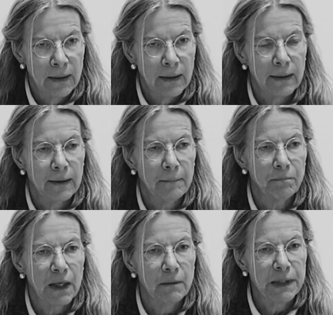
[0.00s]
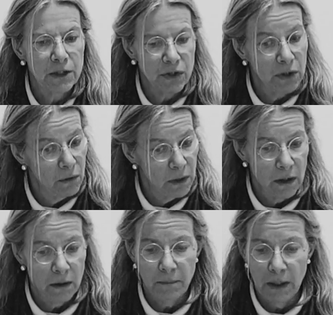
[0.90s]
Because, you know,
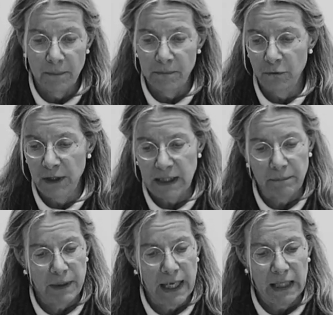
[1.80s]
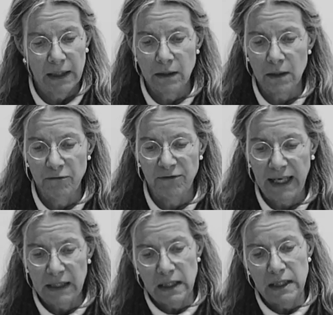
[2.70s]
for example, behind
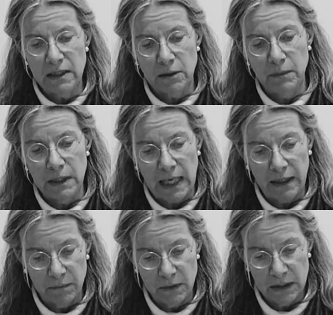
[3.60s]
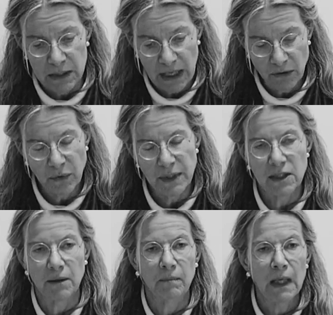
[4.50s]
vandalism, behind
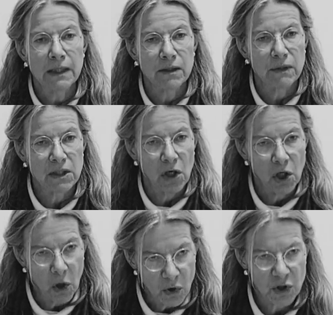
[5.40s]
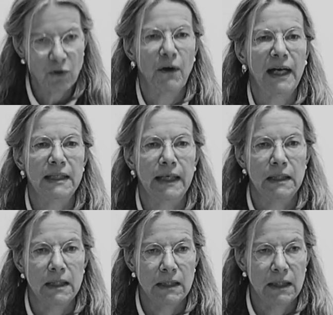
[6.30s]
terrorism, there is a loss of
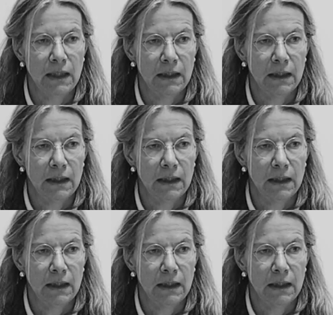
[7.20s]
identity,